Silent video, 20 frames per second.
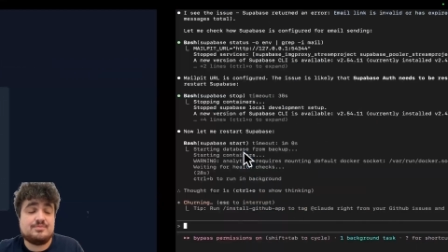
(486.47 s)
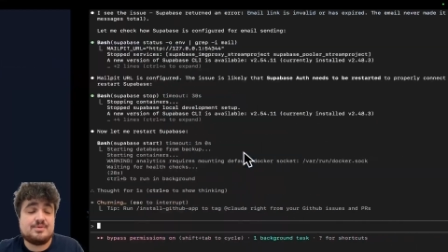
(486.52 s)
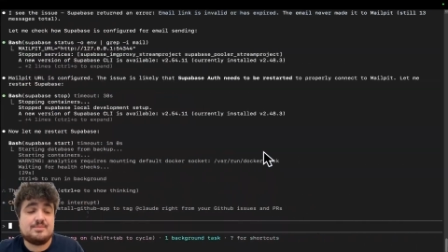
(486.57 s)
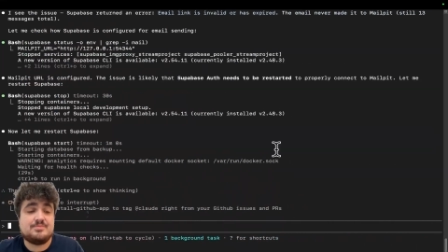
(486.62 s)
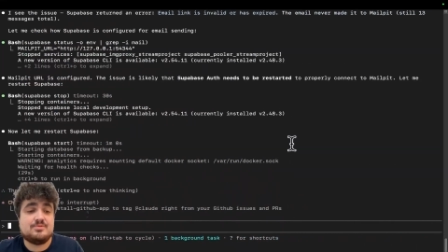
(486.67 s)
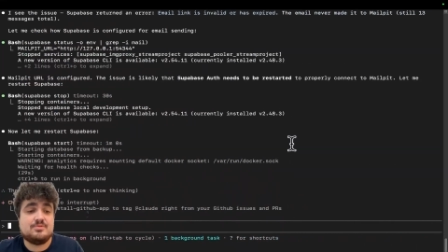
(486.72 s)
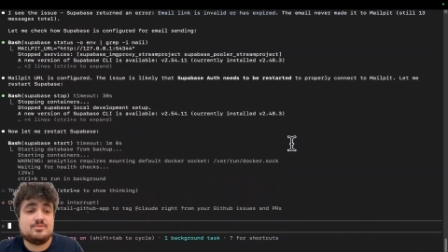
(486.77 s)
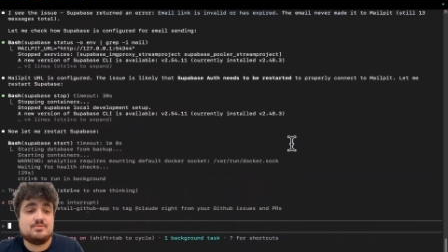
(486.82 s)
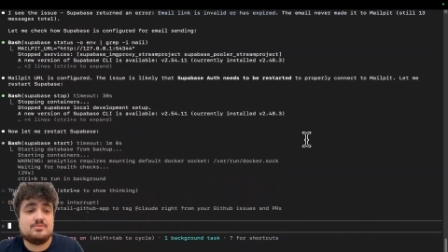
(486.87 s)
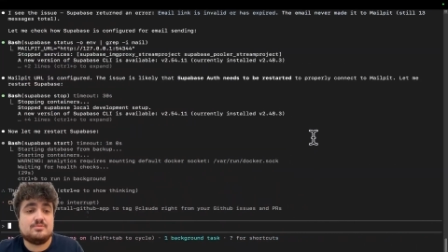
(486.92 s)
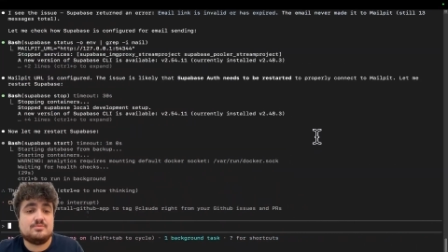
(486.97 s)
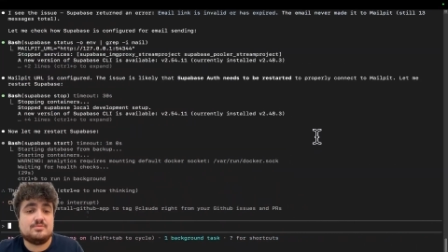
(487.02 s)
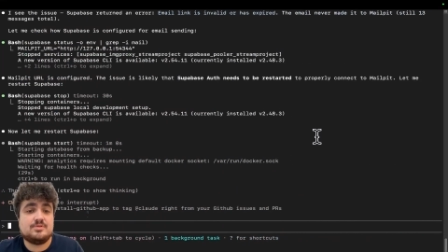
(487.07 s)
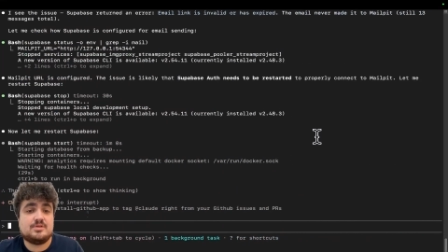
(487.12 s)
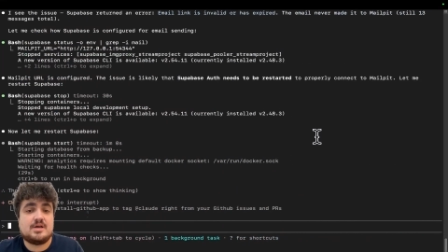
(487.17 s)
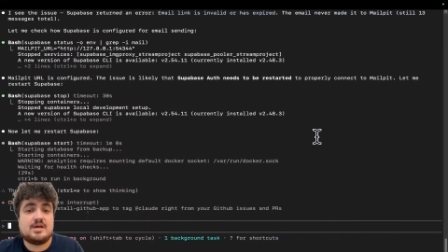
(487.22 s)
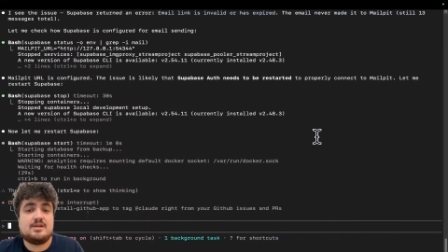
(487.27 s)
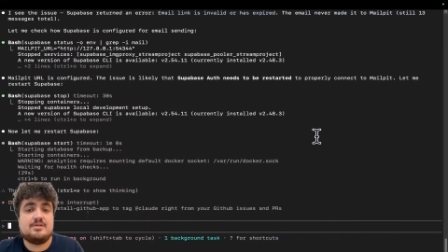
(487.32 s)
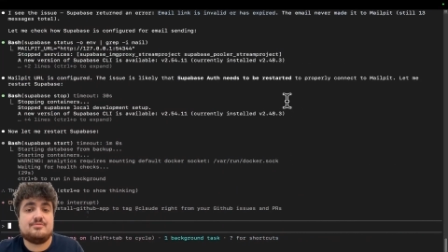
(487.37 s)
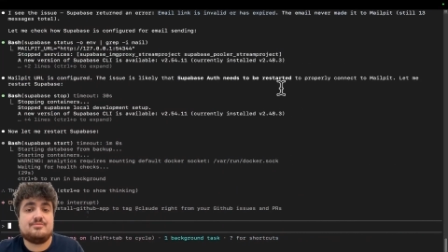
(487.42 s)
will if
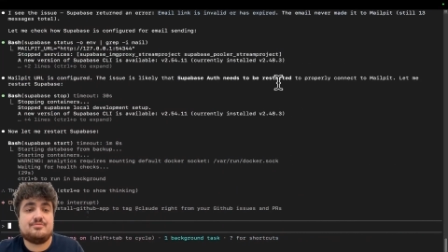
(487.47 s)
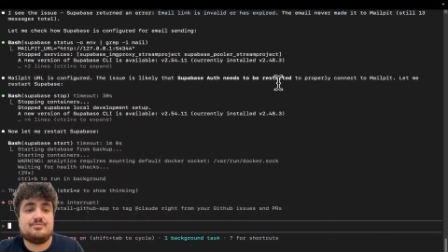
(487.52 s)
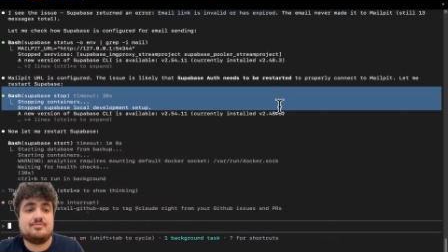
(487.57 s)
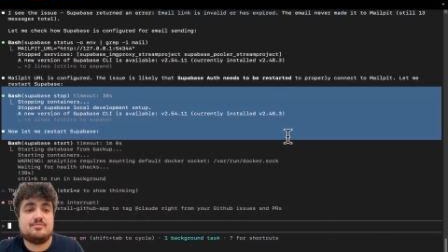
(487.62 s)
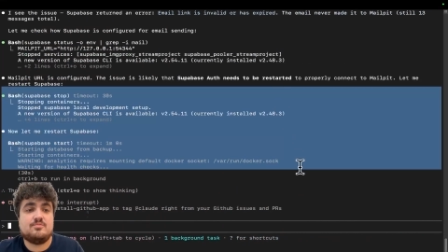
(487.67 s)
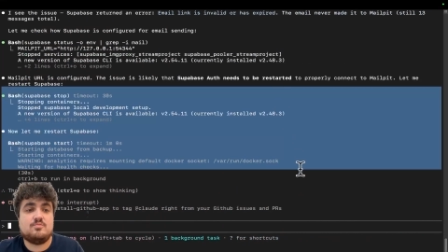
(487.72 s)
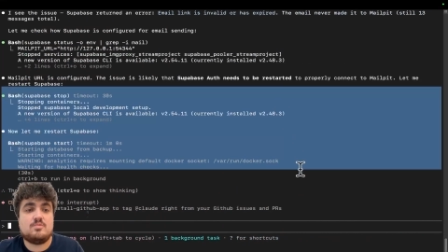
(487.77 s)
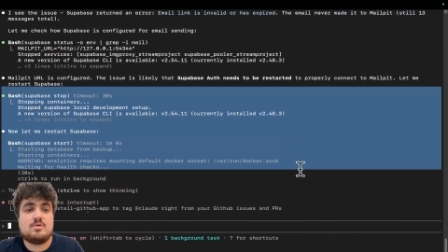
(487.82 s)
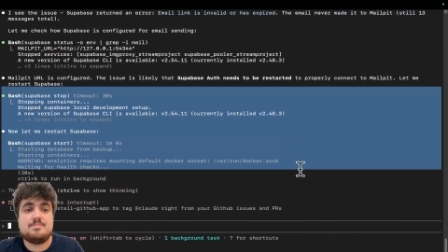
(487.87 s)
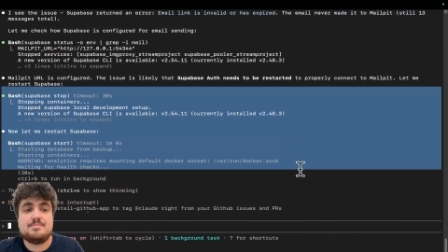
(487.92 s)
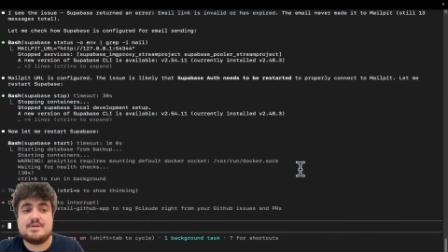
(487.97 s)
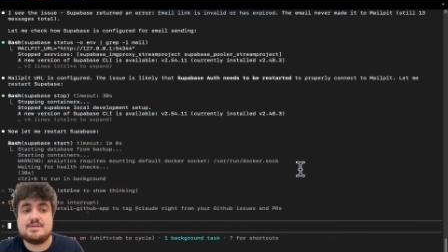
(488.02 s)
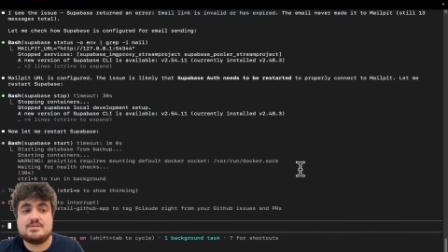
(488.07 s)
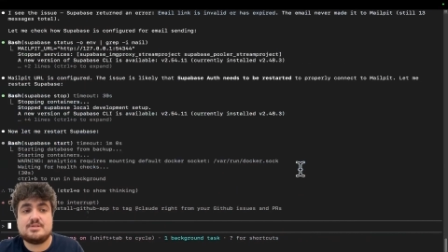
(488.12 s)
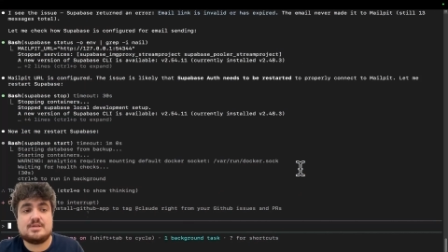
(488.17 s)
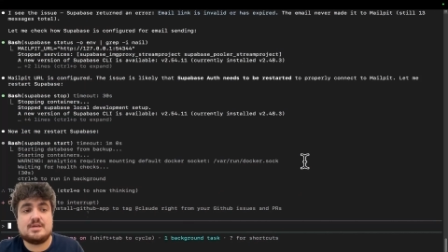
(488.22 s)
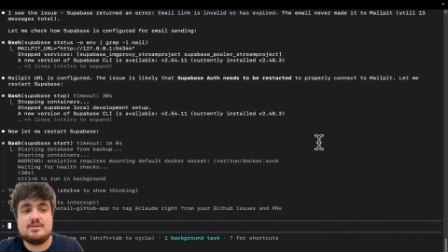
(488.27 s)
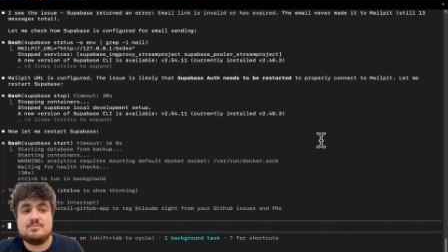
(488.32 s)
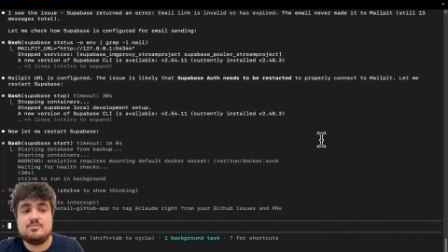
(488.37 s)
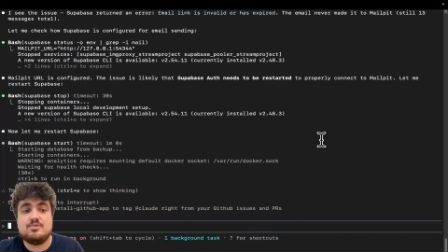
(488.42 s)
people kind of want
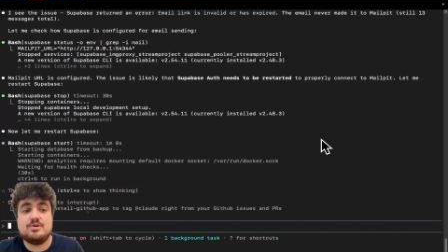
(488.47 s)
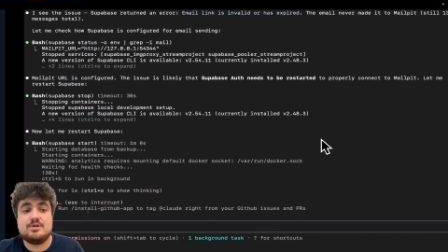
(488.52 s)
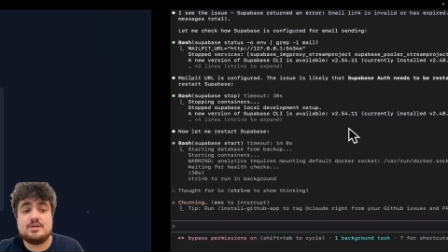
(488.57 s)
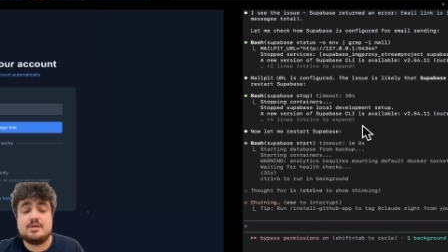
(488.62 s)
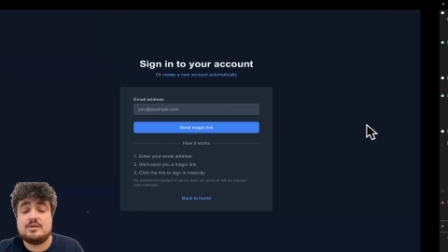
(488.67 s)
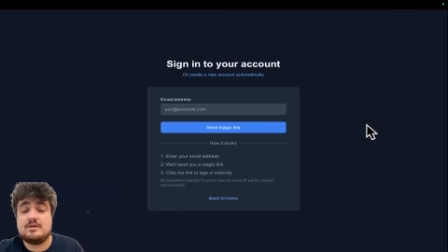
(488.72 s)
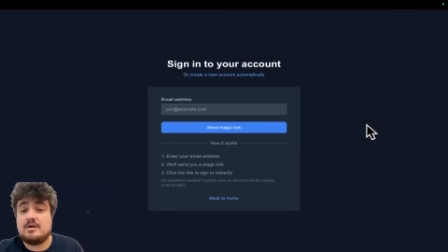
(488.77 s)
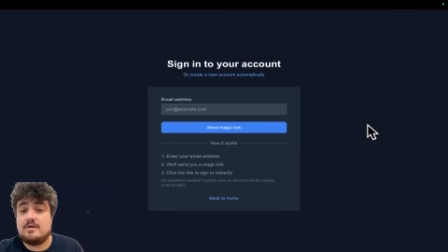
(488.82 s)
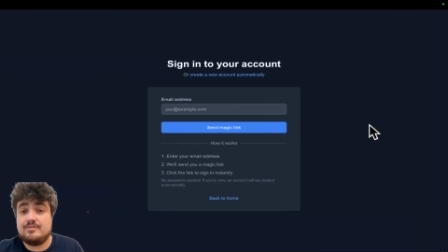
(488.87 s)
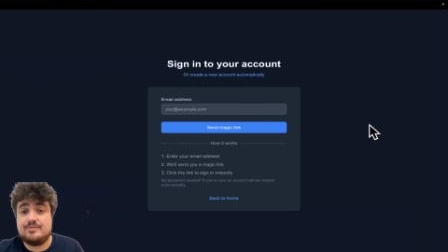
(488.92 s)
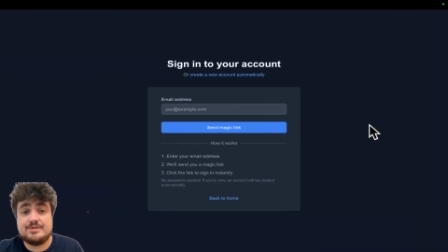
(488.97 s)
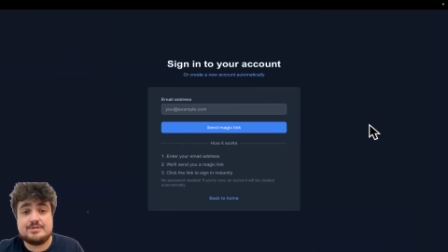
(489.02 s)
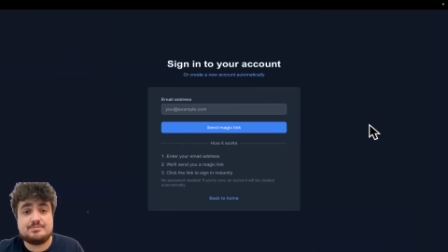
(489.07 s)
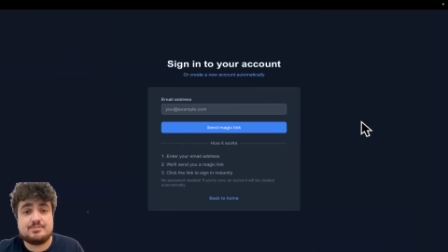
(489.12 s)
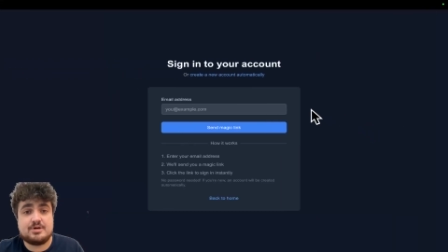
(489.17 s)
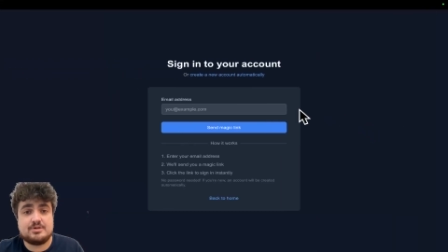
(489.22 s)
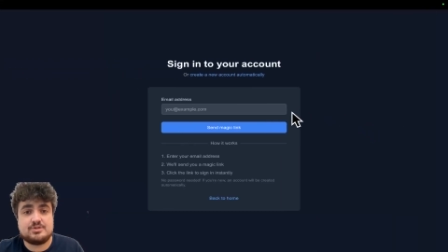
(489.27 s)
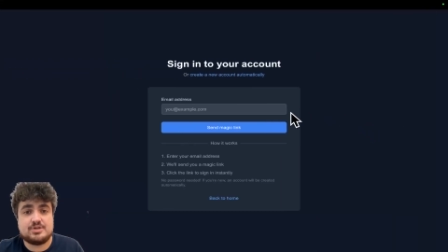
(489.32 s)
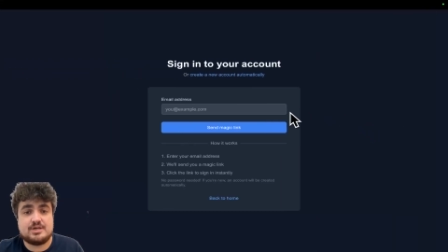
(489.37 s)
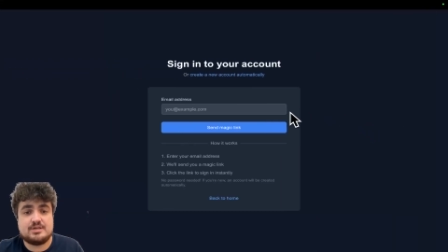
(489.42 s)
me to keep working on
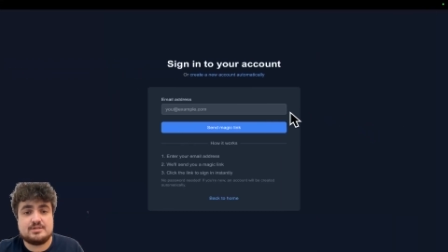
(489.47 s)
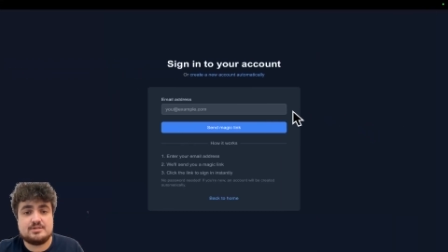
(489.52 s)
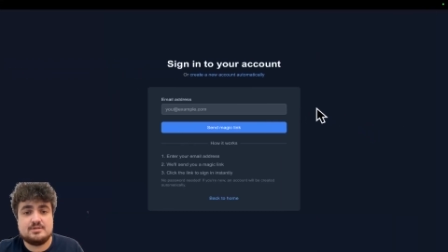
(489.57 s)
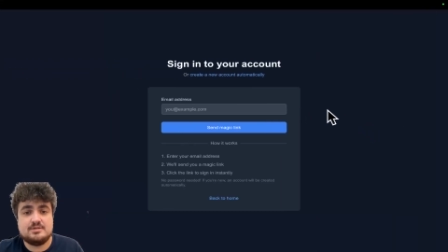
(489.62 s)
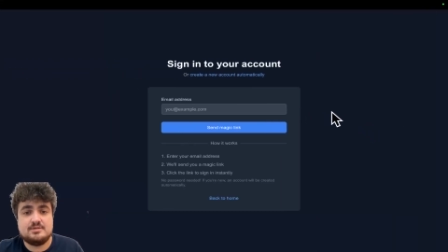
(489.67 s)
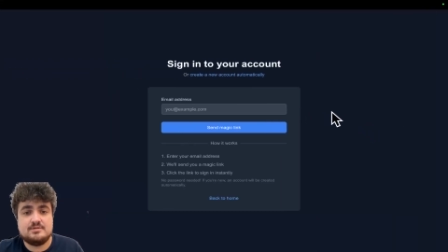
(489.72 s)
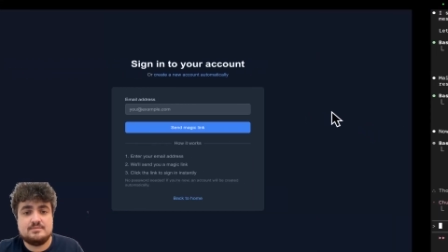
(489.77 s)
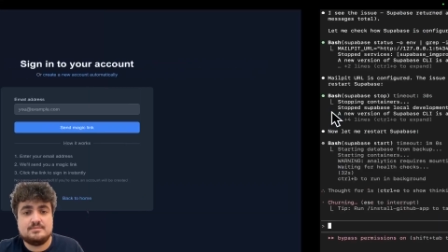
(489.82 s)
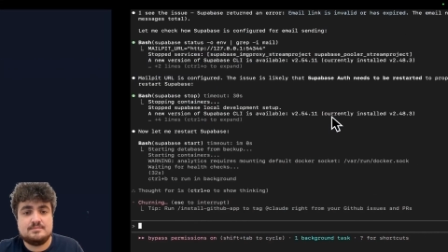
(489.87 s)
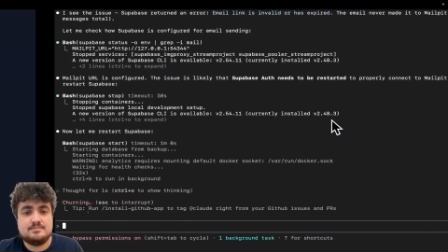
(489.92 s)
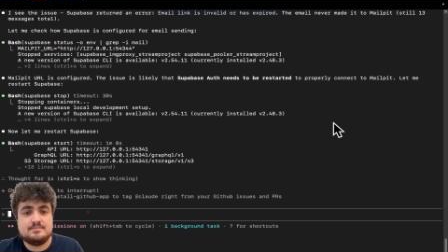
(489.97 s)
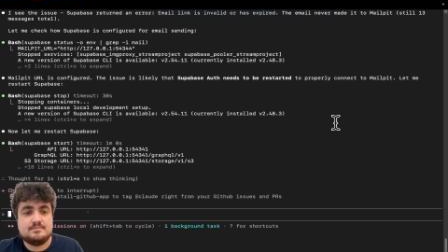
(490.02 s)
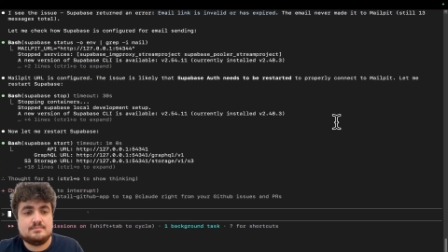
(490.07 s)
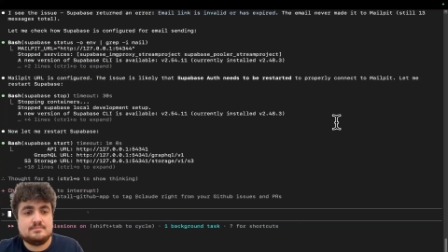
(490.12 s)
this project.